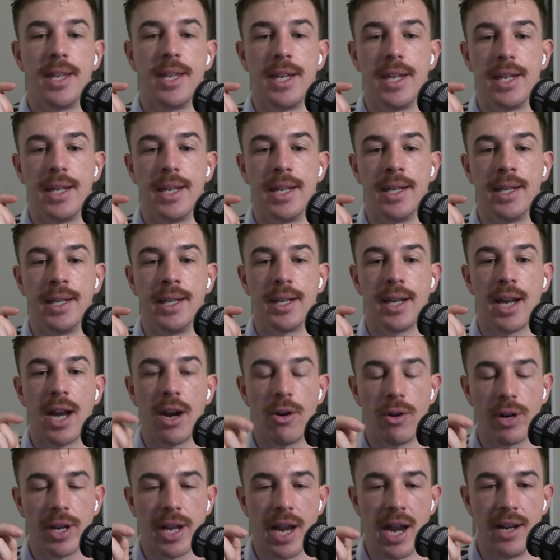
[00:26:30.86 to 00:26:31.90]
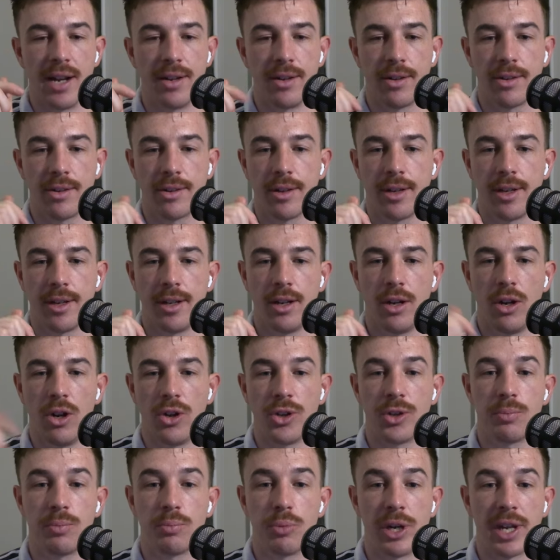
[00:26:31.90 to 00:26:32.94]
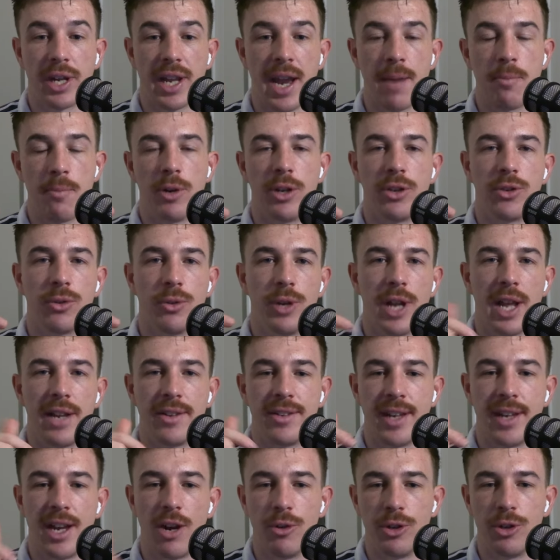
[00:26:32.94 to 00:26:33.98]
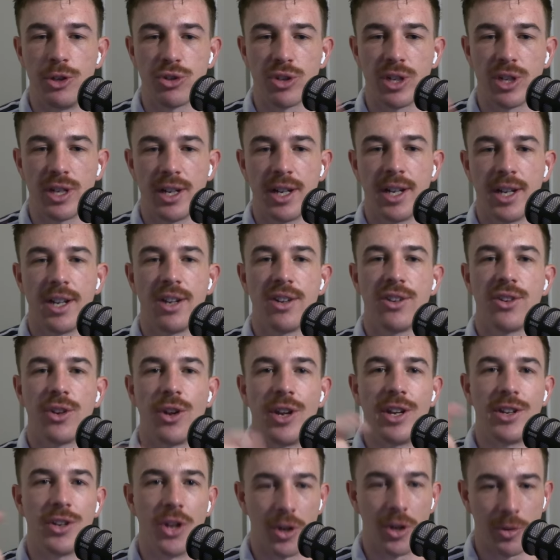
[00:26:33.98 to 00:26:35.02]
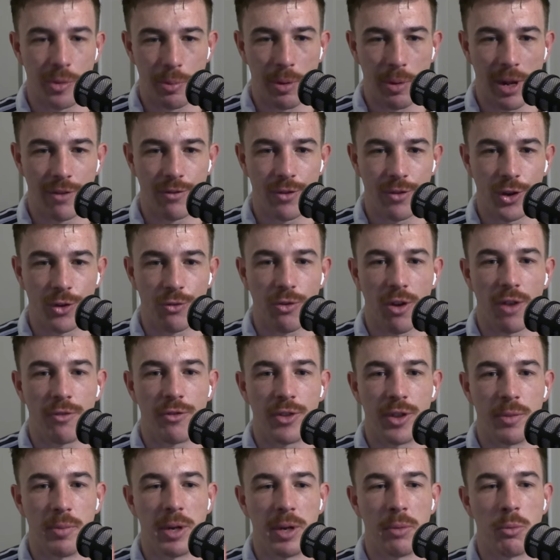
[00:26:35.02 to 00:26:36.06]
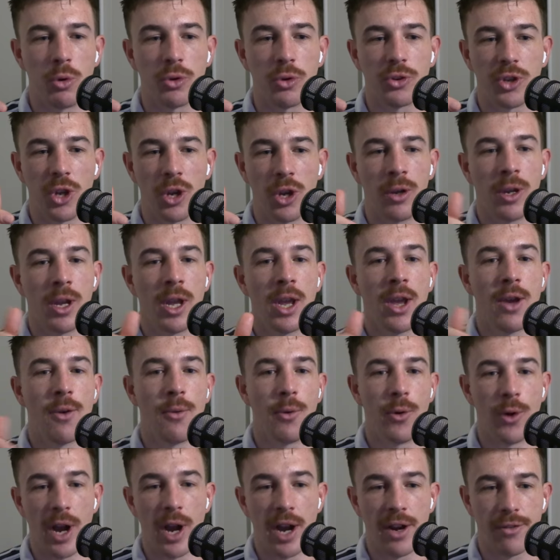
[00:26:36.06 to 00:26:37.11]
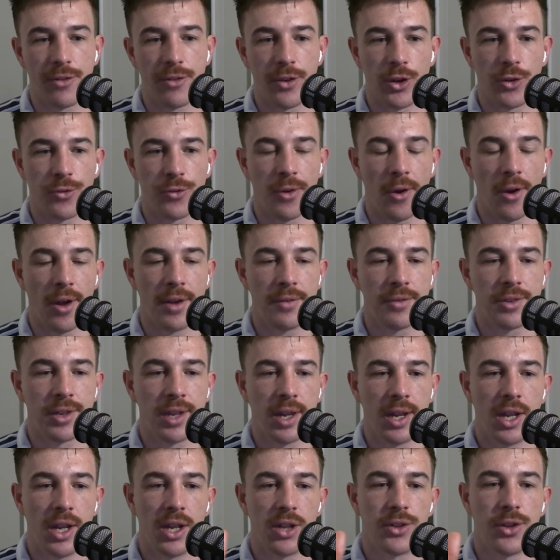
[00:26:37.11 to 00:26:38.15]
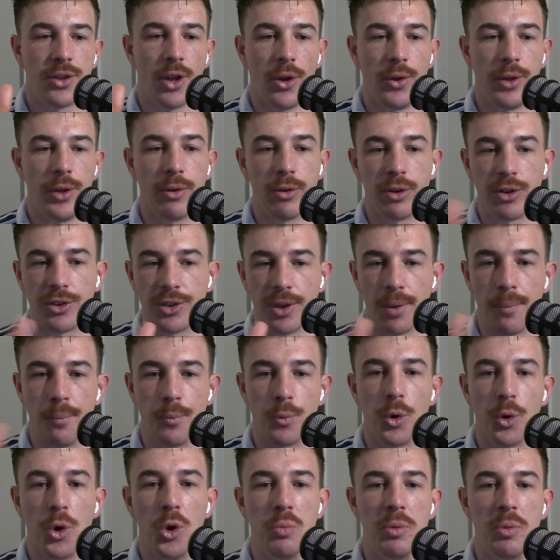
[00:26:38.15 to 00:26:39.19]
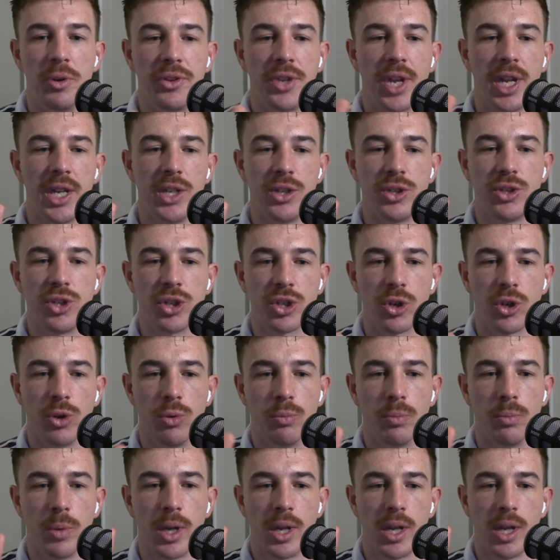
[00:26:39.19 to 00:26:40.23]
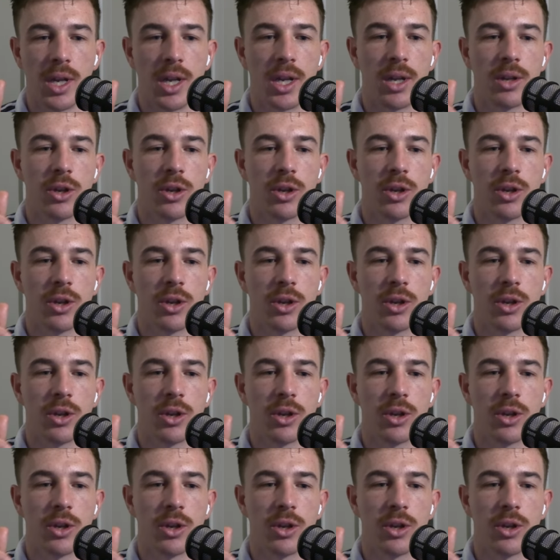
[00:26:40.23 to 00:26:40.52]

the Hurricanes lost Brett Cameron to an ACL injury, so he's not going to be playing first five for them anymore. So we're out of first fives. So there is some rumours that Jacomb,